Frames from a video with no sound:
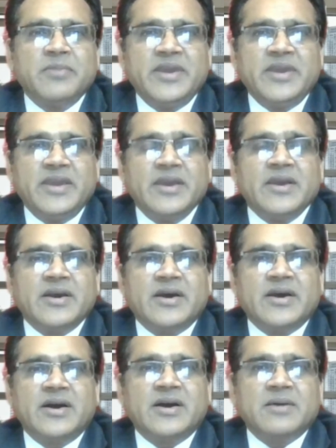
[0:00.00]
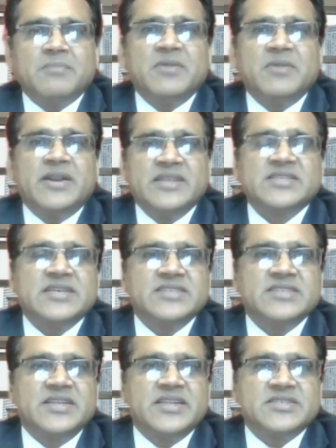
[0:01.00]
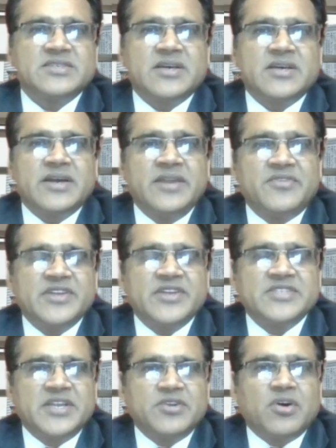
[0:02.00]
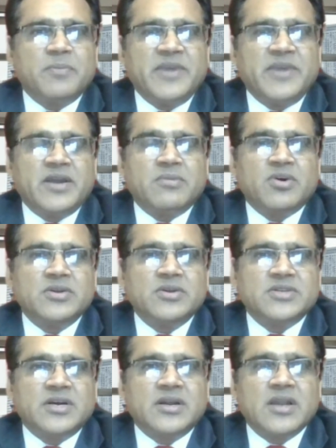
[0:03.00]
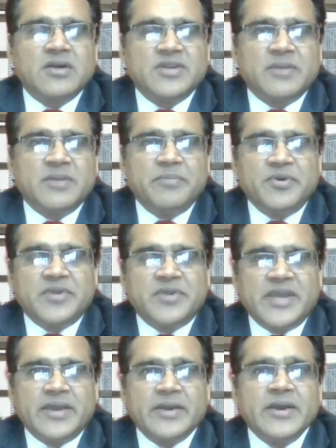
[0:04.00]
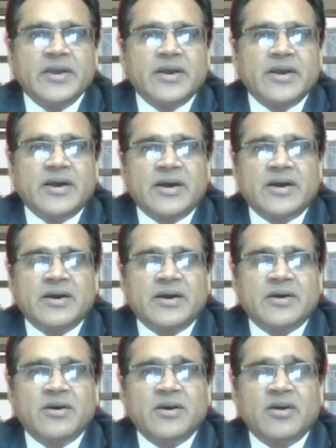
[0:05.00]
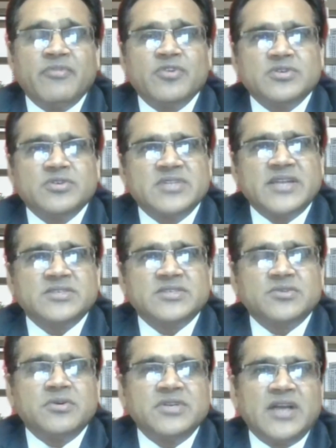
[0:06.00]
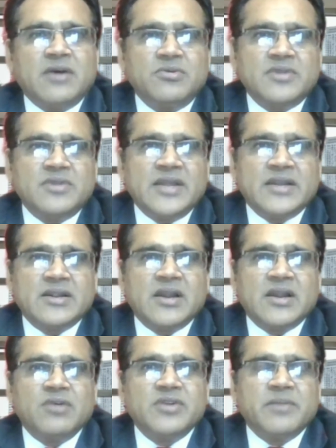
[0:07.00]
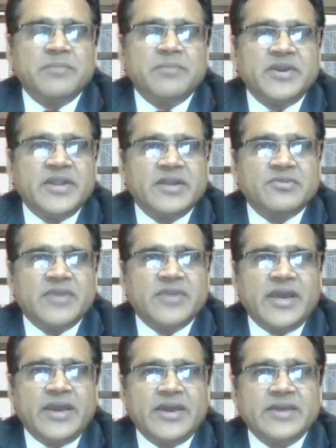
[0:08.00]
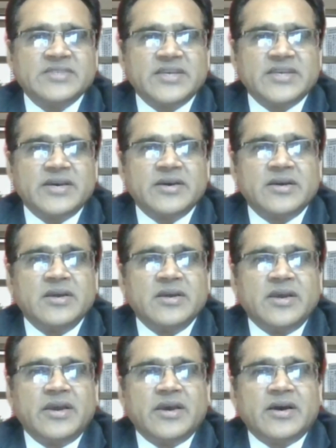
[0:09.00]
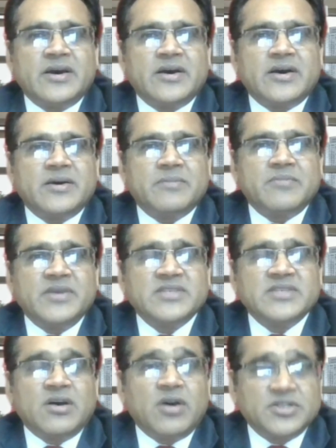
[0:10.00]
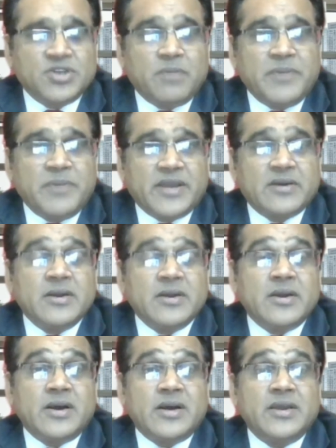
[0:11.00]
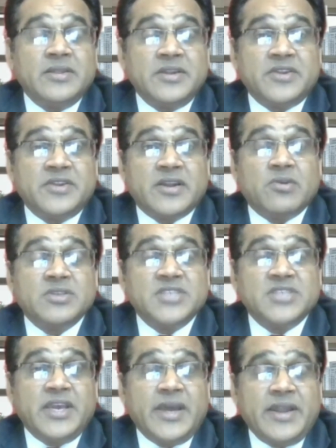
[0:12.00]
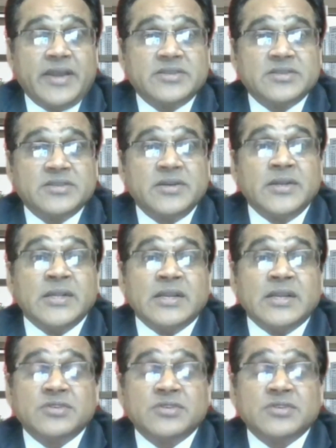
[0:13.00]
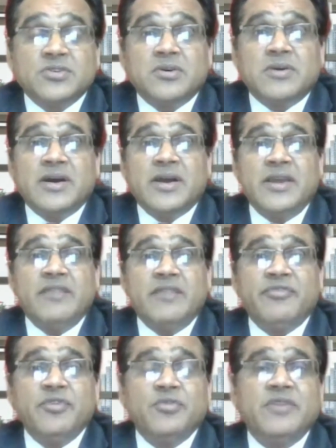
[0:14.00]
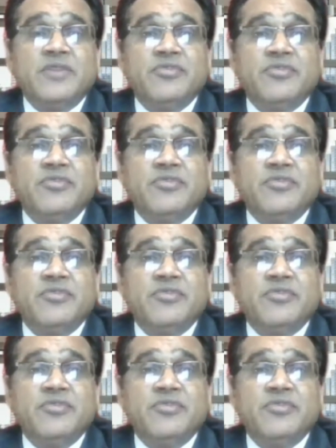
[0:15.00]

to be discussing this interesting topic about cloud computing. Of course, there's no doubt that cloud computing today is a hot topic in the technology areas. So, if you